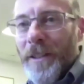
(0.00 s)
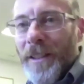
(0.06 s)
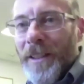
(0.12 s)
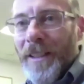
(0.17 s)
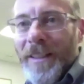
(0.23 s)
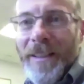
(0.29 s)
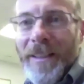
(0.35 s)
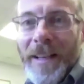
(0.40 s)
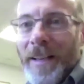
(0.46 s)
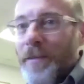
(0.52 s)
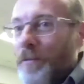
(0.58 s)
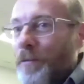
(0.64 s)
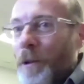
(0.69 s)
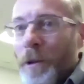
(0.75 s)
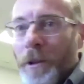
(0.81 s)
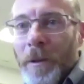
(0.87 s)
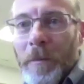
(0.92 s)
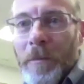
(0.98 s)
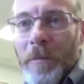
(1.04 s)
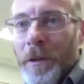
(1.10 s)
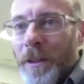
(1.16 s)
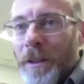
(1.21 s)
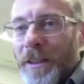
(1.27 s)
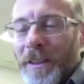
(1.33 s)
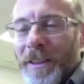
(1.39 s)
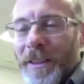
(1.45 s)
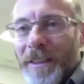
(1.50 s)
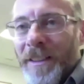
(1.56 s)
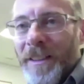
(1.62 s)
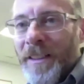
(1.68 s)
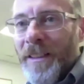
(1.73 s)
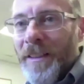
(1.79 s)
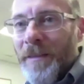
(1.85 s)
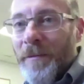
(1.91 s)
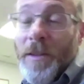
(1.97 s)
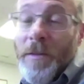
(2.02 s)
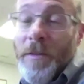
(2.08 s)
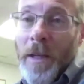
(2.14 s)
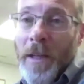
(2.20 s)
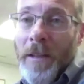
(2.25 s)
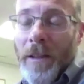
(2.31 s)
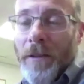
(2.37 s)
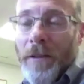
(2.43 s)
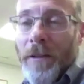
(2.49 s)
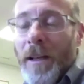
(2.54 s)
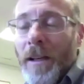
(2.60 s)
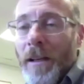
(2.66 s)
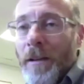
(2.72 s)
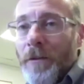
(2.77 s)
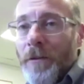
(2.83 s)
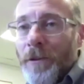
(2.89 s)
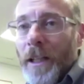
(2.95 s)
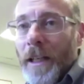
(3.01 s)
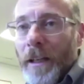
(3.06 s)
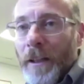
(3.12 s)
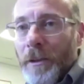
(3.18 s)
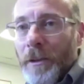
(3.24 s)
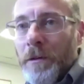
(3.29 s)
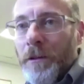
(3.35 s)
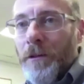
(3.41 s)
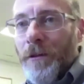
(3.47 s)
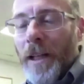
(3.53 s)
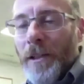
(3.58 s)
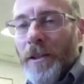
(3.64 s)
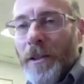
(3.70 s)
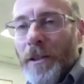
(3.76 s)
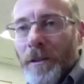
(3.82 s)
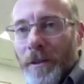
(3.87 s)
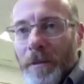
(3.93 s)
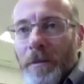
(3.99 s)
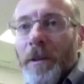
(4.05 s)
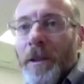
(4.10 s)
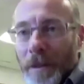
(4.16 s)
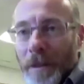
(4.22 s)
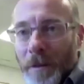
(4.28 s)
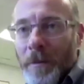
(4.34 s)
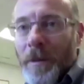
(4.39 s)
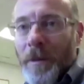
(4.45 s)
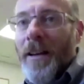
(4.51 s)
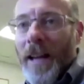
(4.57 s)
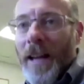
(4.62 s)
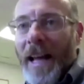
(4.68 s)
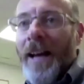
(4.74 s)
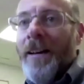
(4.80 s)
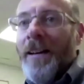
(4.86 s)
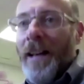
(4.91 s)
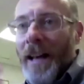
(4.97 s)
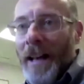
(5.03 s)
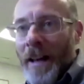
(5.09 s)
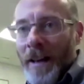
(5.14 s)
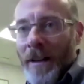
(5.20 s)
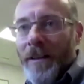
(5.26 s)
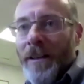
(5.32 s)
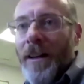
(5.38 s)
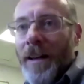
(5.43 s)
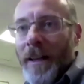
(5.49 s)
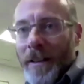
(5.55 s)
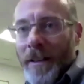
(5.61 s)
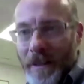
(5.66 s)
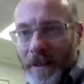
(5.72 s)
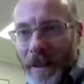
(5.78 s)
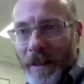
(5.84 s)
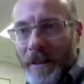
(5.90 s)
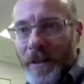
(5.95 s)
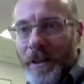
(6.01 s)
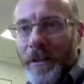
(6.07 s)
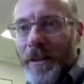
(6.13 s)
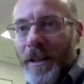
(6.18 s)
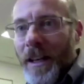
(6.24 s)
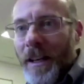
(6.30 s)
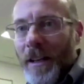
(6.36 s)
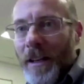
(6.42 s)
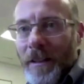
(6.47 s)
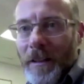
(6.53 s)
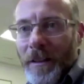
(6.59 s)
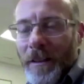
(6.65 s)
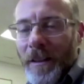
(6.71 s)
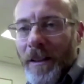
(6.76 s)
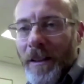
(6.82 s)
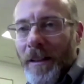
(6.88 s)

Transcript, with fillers: And I, I wrote a book, uh, it's mainly for health professionals, but it's about how to analyze sensor data